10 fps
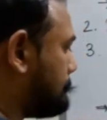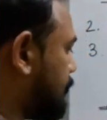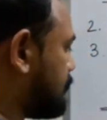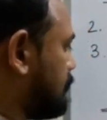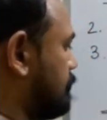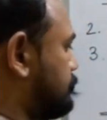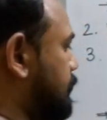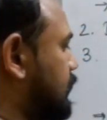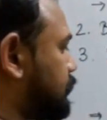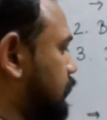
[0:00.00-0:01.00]
But
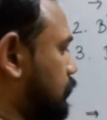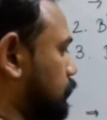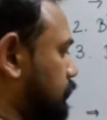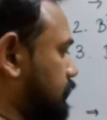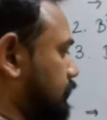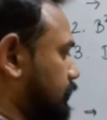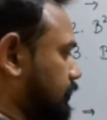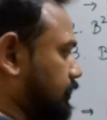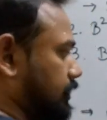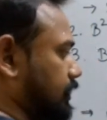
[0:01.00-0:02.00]
if b is 0,
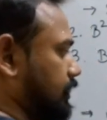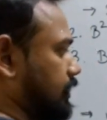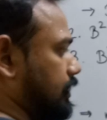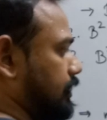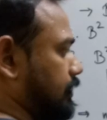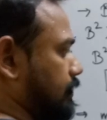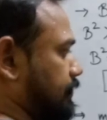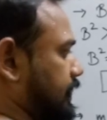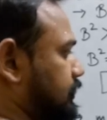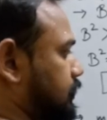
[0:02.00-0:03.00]

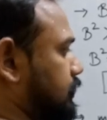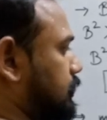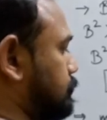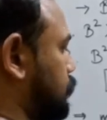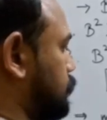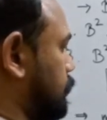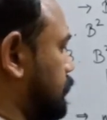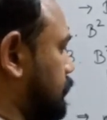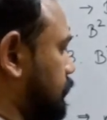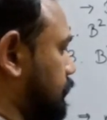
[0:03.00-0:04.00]
these terms,
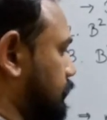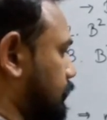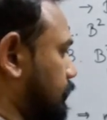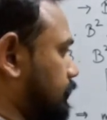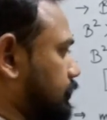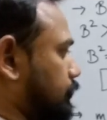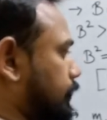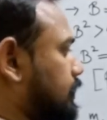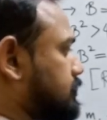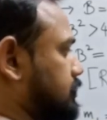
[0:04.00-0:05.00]
the
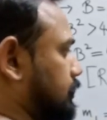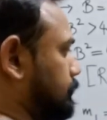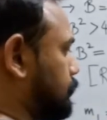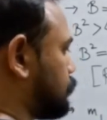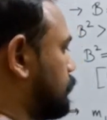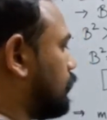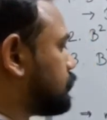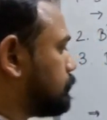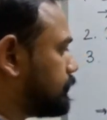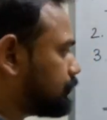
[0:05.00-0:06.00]
real terms will
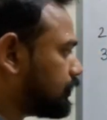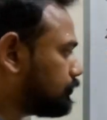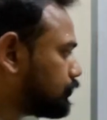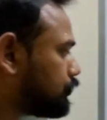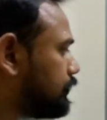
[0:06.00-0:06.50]
also be 0.